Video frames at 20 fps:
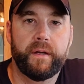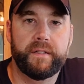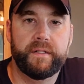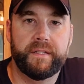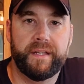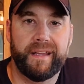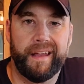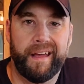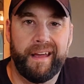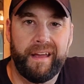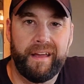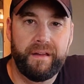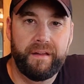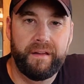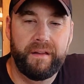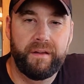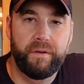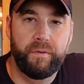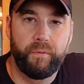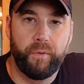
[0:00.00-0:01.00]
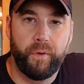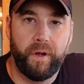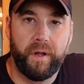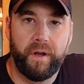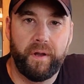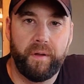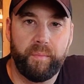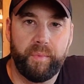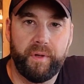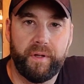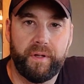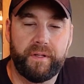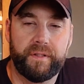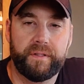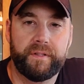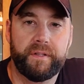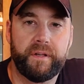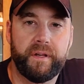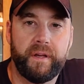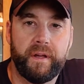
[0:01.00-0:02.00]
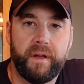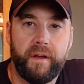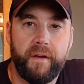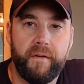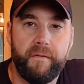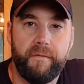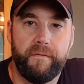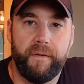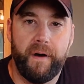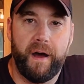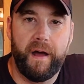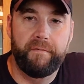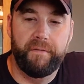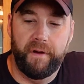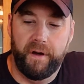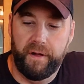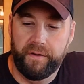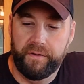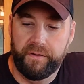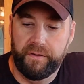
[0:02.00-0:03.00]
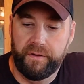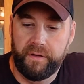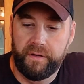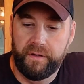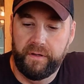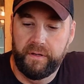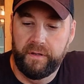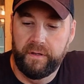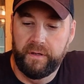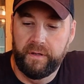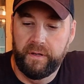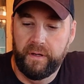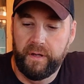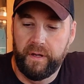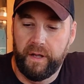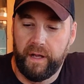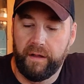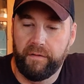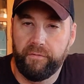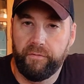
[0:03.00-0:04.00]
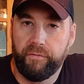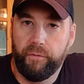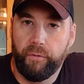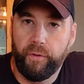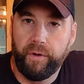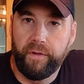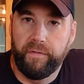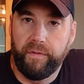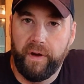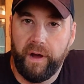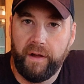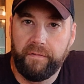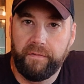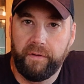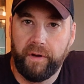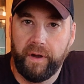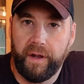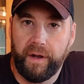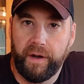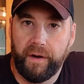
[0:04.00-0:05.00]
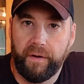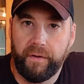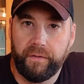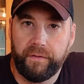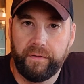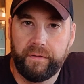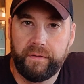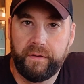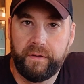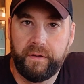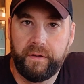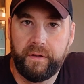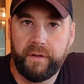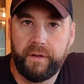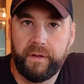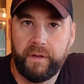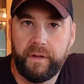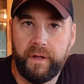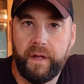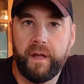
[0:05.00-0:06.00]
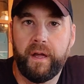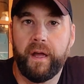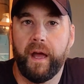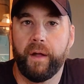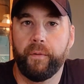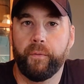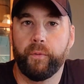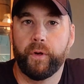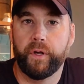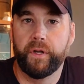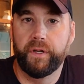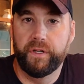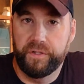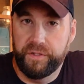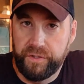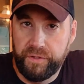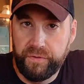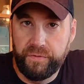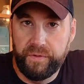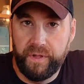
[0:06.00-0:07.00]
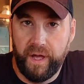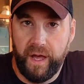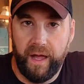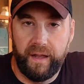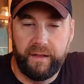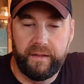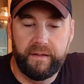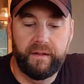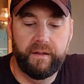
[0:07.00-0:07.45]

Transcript: Today we're going to build 545 grain arrows. And we're going to do that